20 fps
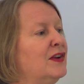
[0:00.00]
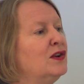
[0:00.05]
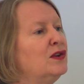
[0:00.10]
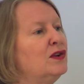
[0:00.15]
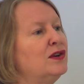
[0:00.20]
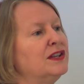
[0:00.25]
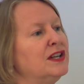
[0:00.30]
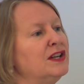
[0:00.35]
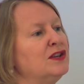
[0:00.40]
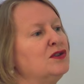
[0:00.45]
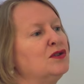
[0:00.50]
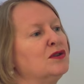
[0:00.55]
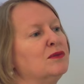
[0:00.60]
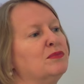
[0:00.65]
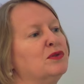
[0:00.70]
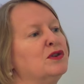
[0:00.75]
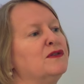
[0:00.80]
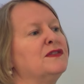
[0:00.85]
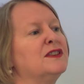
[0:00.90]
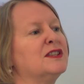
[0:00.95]
they're looking to
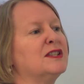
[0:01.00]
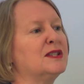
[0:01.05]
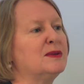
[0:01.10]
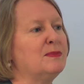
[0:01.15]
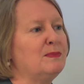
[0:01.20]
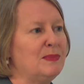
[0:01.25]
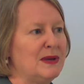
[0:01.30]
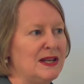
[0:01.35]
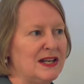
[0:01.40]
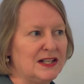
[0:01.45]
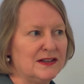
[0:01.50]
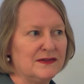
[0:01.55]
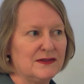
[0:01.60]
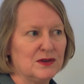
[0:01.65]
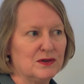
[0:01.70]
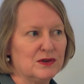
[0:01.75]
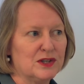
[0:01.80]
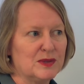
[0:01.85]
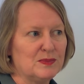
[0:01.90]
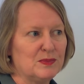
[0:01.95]
improve the speed of
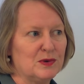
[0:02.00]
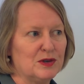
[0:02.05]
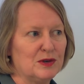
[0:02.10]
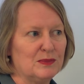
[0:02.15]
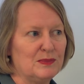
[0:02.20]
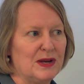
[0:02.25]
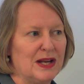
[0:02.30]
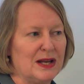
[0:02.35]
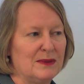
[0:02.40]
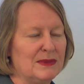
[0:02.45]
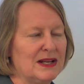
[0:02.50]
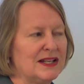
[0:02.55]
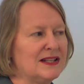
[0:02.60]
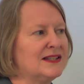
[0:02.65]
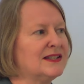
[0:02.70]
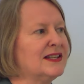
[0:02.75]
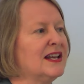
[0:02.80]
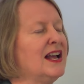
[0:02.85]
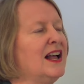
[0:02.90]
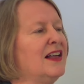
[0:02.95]
the cross-border
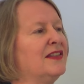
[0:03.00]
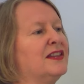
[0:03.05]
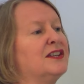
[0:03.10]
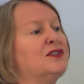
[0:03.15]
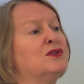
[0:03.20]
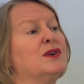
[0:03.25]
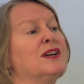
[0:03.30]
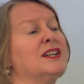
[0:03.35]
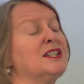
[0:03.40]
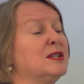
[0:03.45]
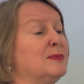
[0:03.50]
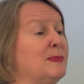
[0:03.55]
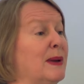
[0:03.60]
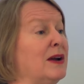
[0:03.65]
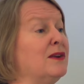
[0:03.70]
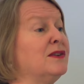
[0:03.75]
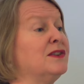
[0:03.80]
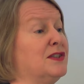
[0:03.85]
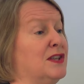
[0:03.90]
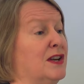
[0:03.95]
payments, the
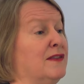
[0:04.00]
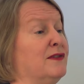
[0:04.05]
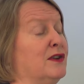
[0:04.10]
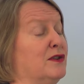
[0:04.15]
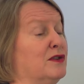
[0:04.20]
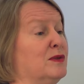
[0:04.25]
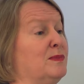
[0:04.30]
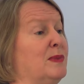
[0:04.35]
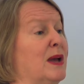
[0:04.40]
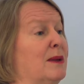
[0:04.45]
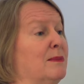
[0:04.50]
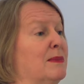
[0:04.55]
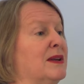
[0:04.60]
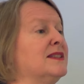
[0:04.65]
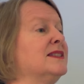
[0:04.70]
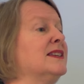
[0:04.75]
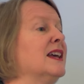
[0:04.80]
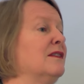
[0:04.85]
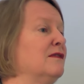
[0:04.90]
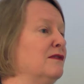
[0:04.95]
transparency of those
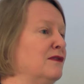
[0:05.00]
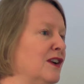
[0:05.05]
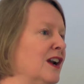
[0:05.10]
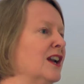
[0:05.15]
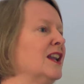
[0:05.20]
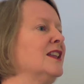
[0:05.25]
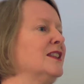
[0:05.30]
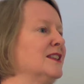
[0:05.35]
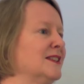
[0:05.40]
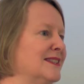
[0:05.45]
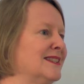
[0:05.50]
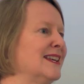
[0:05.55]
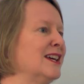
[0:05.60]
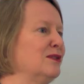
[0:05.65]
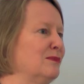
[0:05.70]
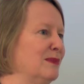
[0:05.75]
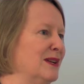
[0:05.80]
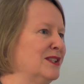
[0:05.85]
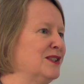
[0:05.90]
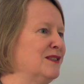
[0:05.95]
payments, and frankly, the
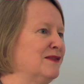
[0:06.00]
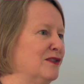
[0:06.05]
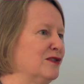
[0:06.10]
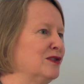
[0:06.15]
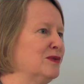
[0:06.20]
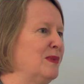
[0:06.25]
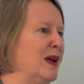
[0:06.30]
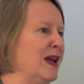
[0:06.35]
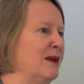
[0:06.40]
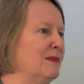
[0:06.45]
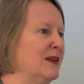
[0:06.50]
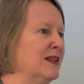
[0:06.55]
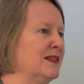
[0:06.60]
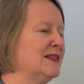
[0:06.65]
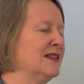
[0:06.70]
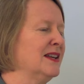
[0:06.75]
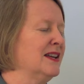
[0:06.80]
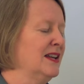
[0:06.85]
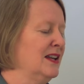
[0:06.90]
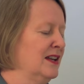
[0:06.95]
settlement of those
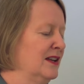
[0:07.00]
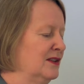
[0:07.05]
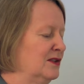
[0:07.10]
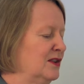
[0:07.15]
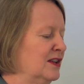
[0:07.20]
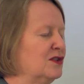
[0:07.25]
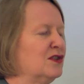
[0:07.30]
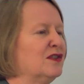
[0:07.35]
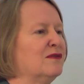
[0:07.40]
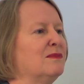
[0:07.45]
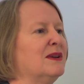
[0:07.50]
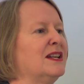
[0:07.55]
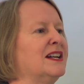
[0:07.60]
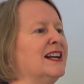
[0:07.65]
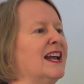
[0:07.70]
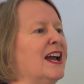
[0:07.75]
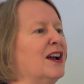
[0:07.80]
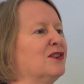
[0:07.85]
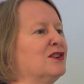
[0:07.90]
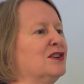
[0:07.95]
payments. So I sort of made
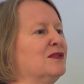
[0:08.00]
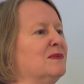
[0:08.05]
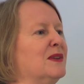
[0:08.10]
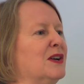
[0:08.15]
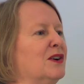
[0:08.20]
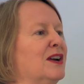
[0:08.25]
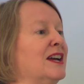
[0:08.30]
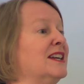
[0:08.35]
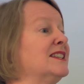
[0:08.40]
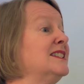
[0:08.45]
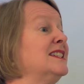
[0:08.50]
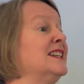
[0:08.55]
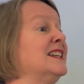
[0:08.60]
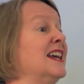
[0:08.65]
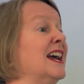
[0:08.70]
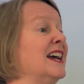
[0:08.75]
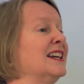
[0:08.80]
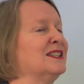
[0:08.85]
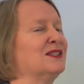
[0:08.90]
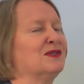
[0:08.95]
an acronym there,
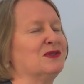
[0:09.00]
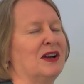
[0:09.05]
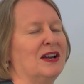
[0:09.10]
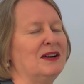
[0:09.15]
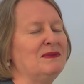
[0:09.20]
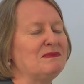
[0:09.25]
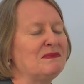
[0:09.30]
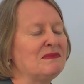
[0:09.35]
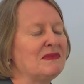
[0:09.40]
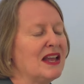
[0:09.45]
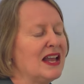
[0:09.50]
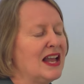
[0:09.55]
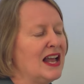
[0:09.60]
STS, right?